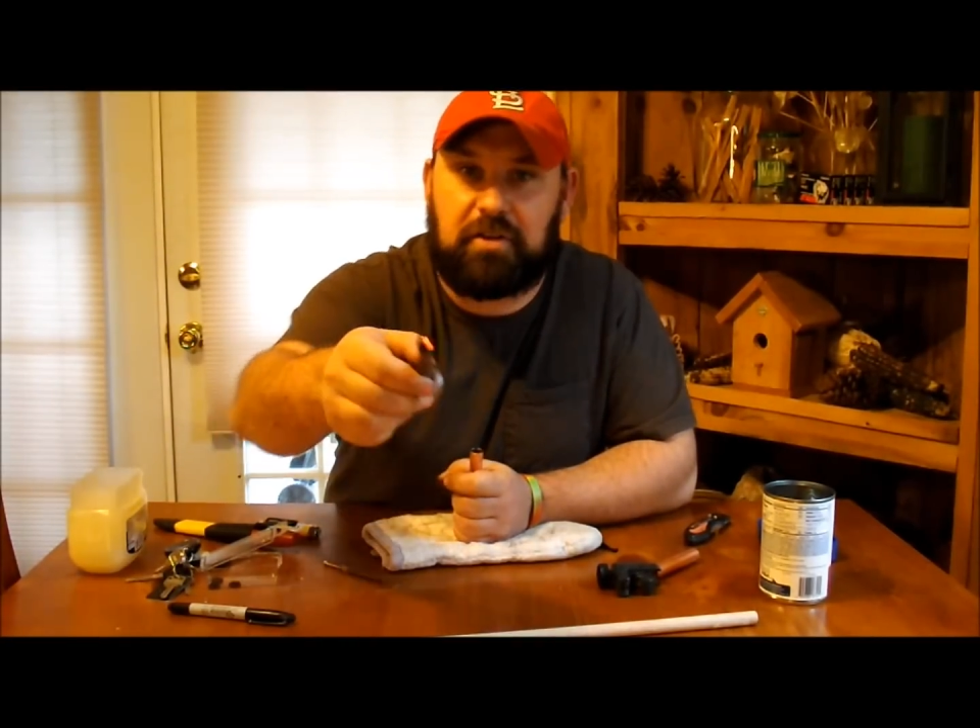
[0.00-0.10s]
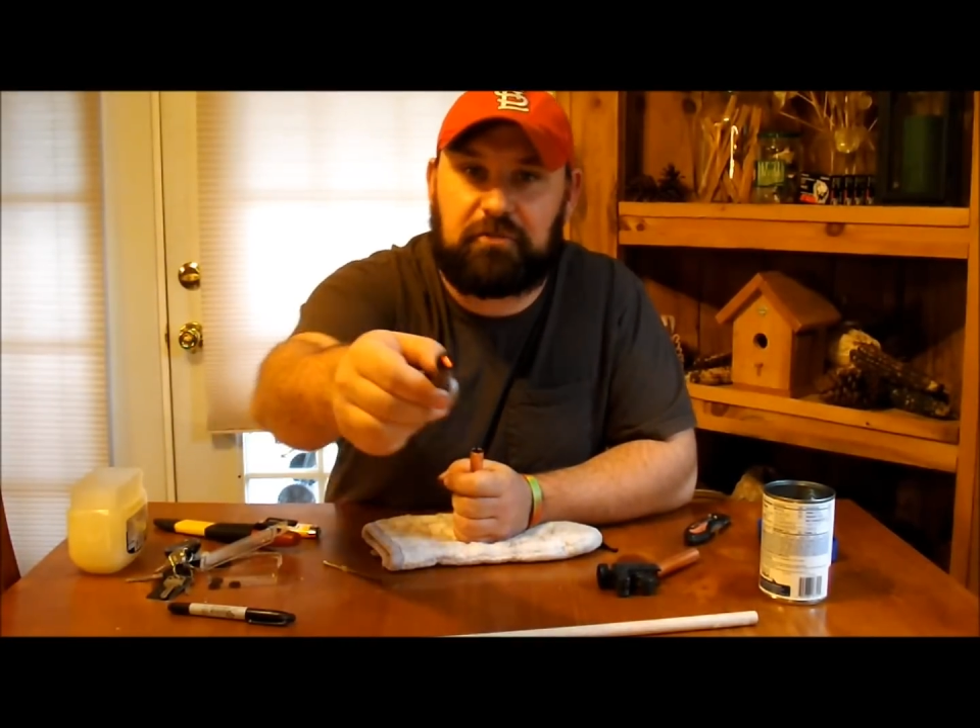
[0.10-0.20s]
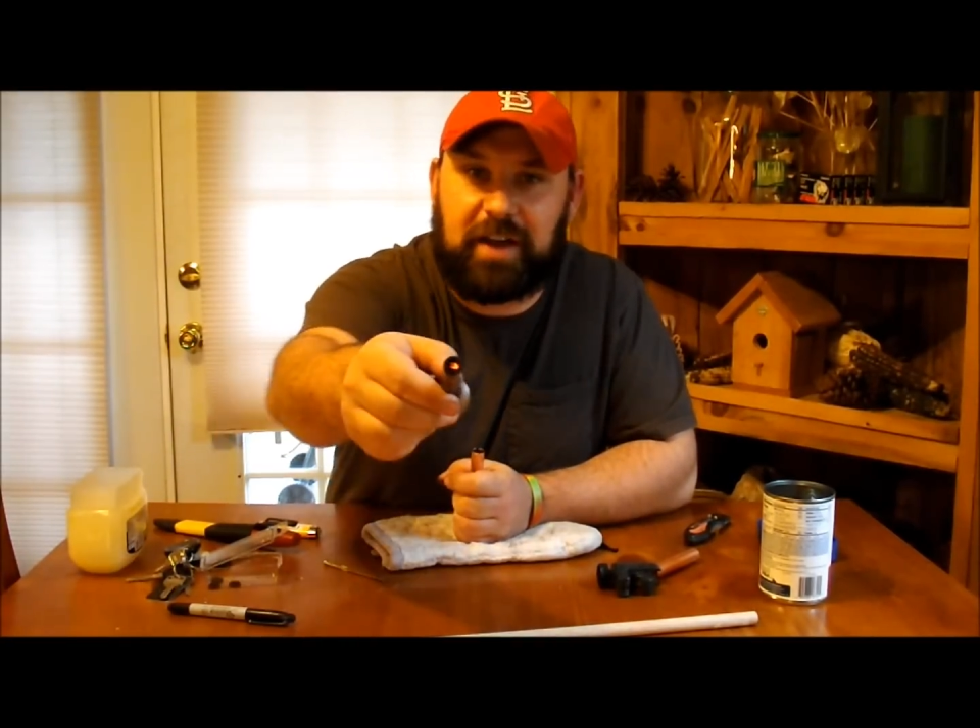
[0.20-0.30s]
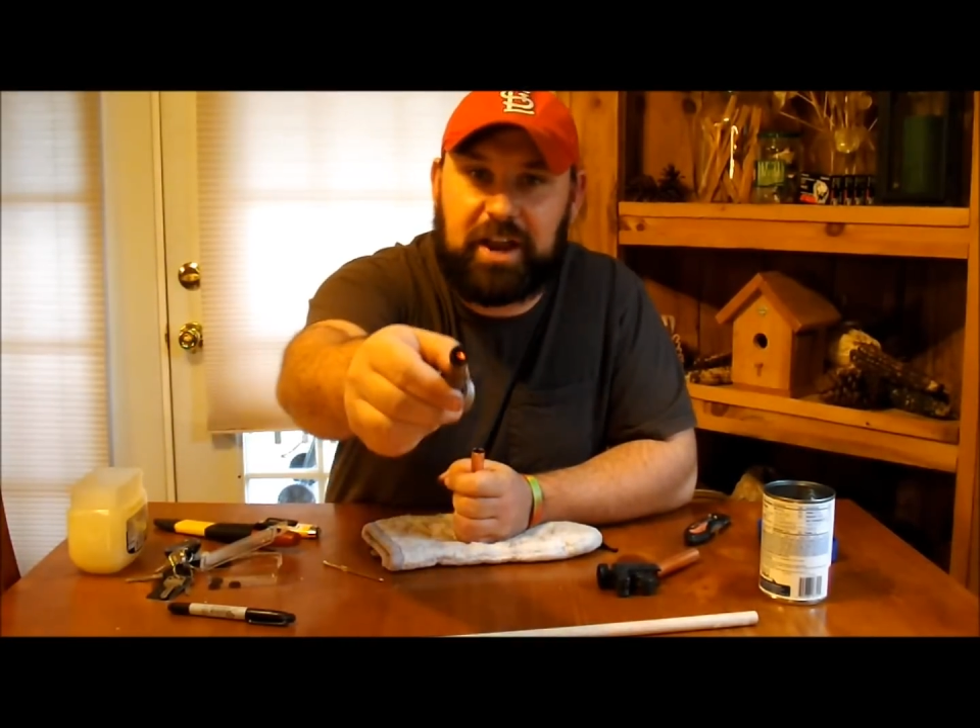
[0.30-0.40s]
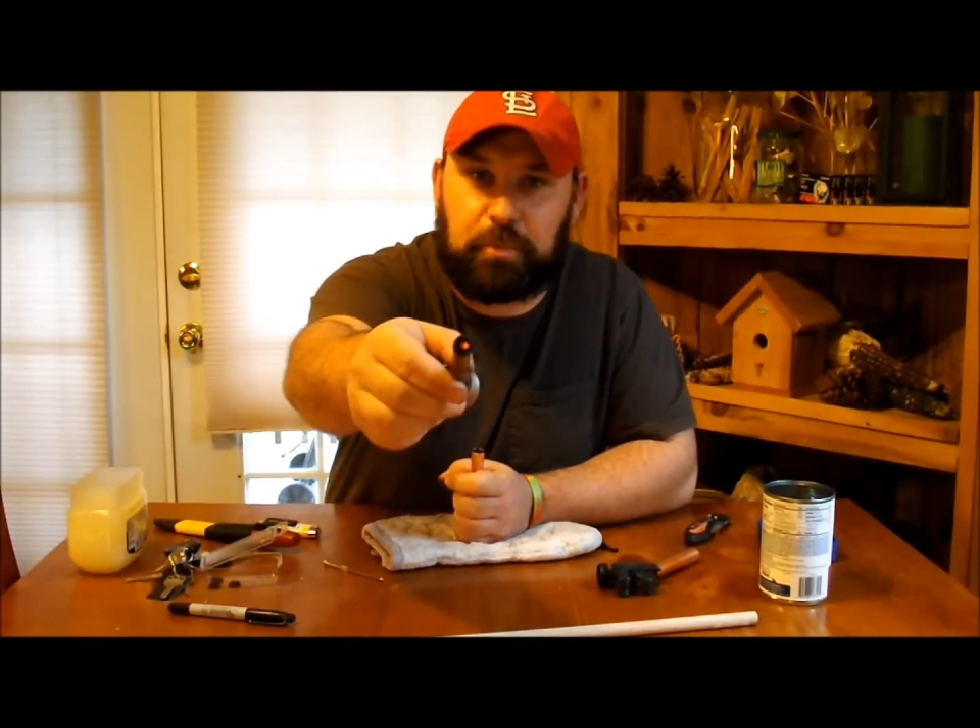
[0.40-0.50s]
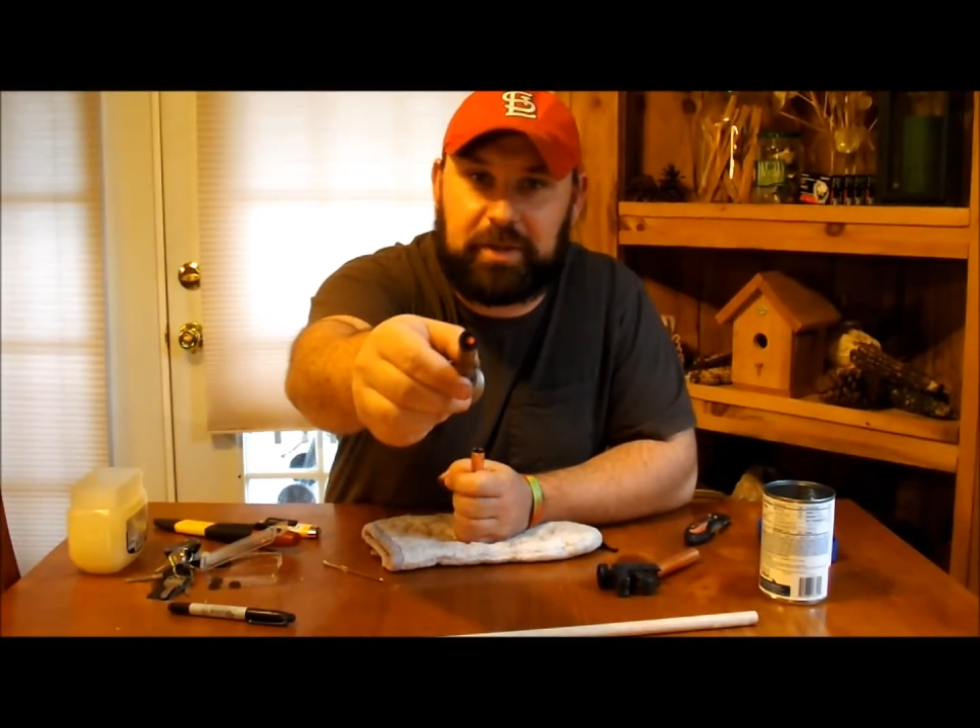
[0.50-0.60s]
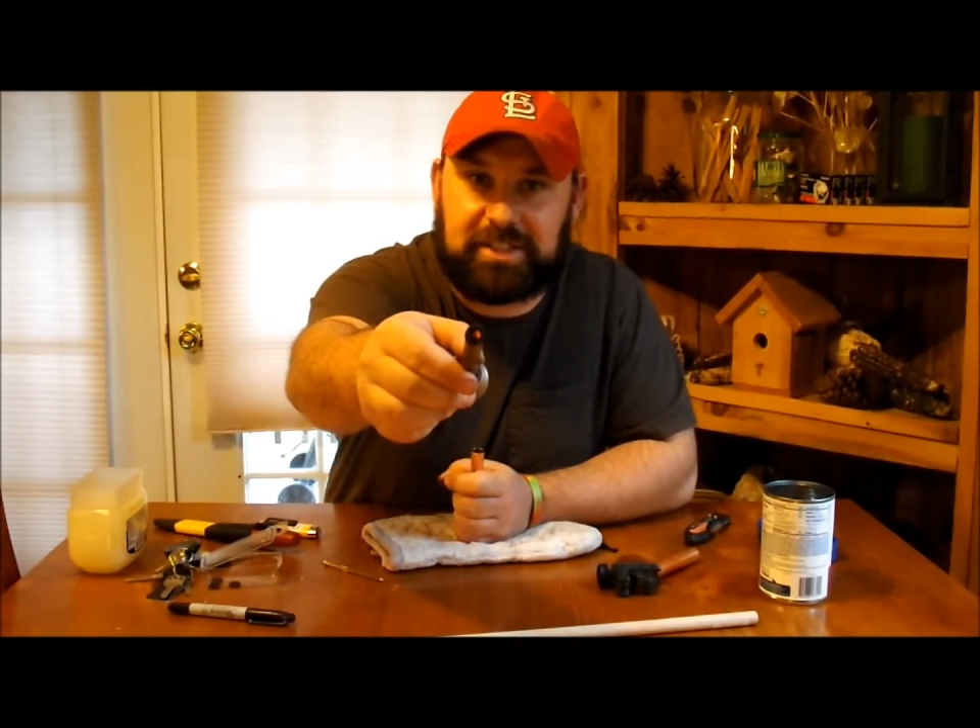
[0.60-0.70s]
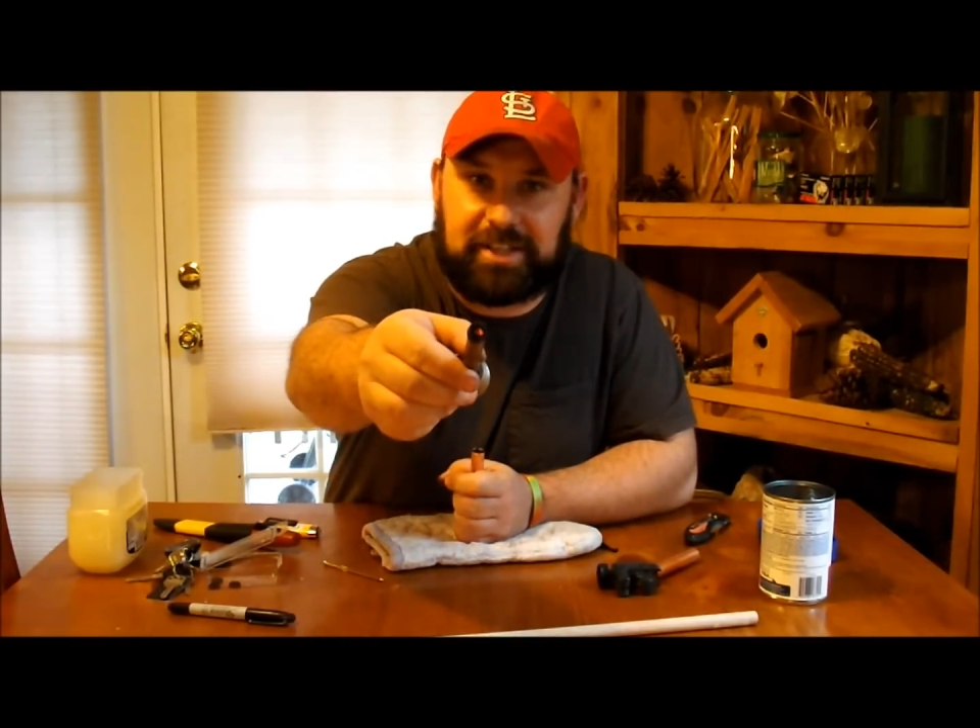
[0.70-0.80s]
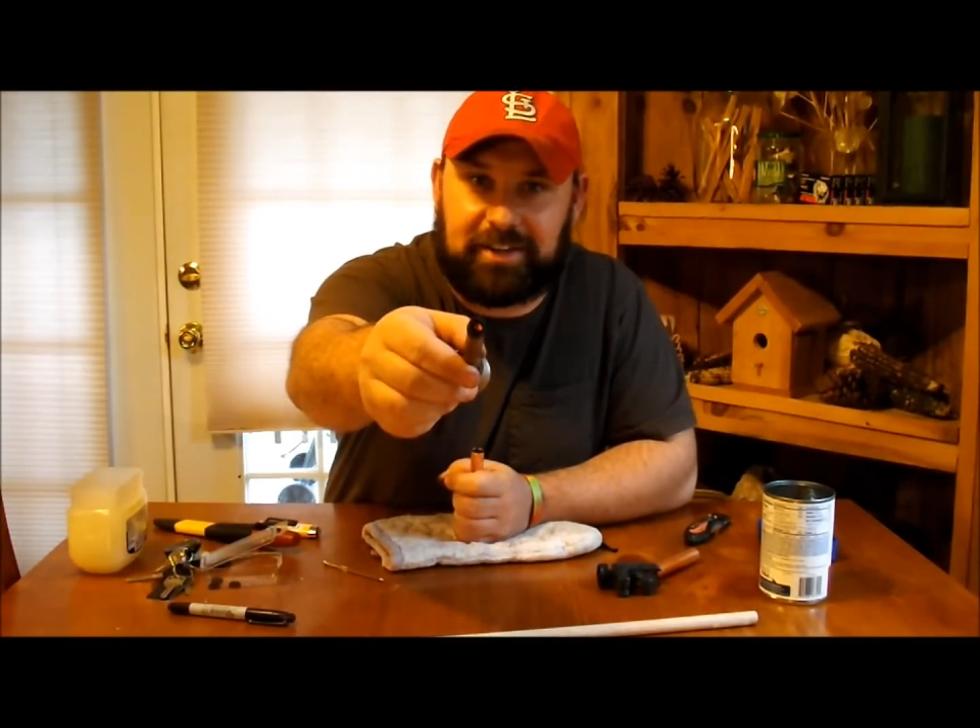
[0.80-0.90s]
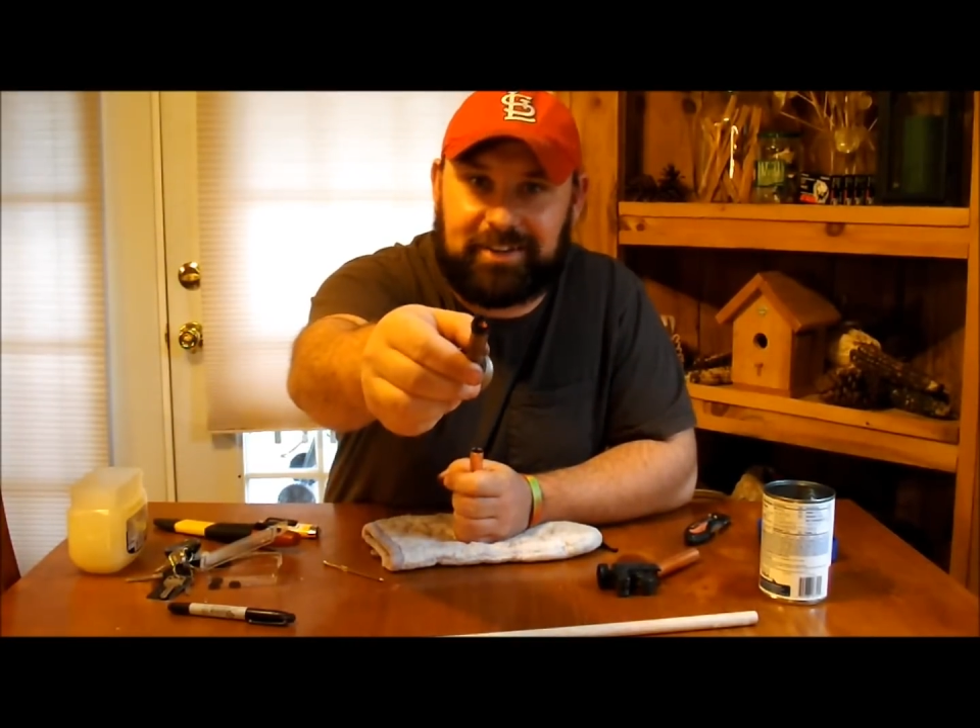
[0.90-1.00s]
fire
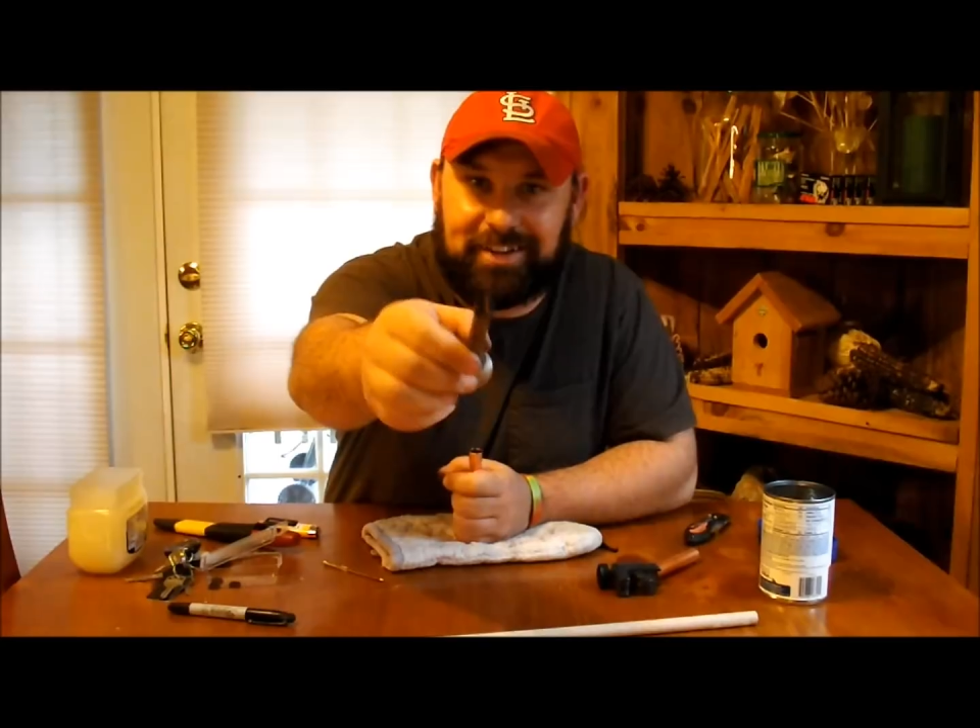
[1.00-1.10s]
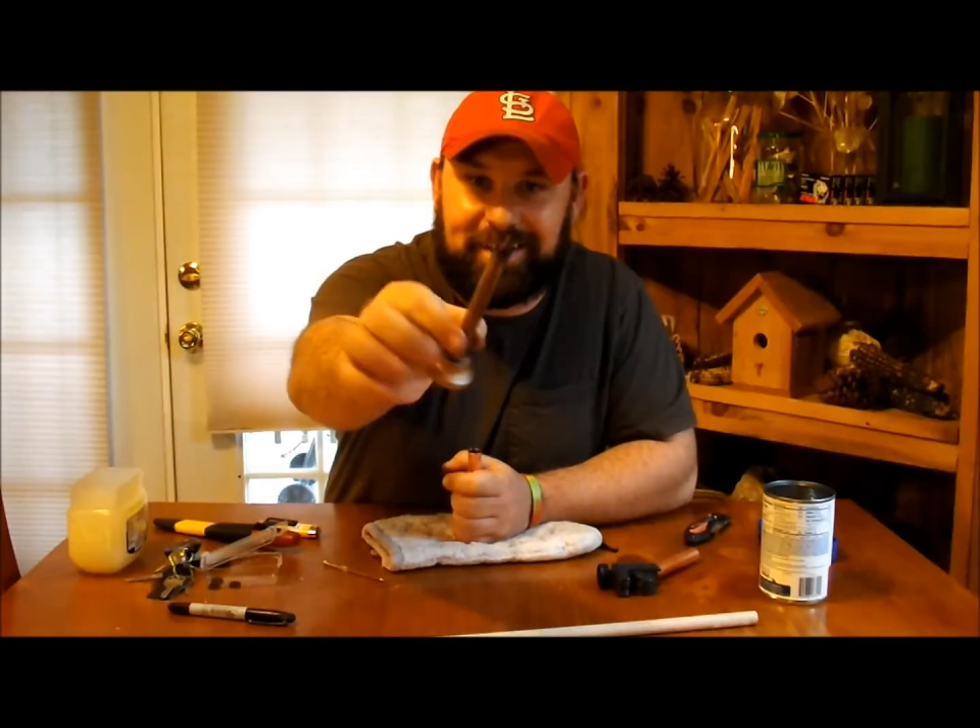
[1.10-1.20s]
piston.